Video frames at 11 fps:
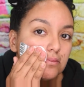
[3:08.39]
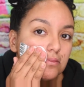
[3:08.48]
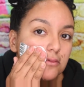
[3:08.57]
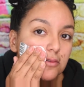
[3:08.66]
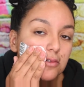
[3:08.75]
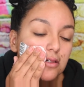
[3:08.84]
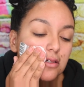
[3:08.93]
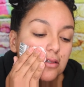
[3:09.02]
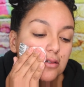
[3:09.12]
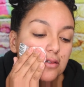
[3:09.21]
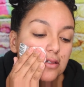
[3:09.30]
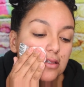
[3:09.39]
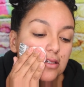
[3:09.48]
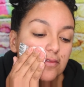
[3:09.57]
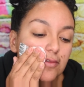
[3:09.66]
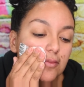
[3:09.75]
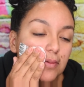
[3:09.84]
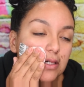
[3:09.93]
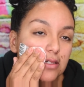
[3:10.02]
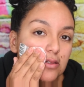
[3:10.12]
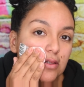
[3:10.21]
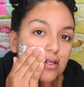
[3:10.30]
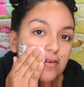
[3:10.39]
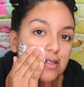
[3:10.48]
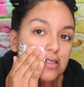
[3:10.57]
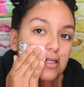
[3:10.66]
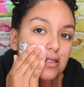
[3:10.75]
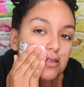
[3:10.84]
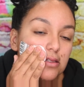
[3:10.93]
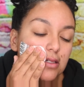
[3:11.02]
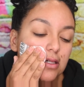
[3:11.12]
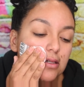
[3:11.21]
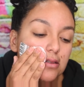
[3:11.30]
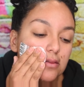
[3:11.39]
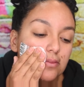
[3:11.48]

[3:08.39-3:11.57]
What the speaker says: And we're going to hold it there for about 25 seconds, you guys.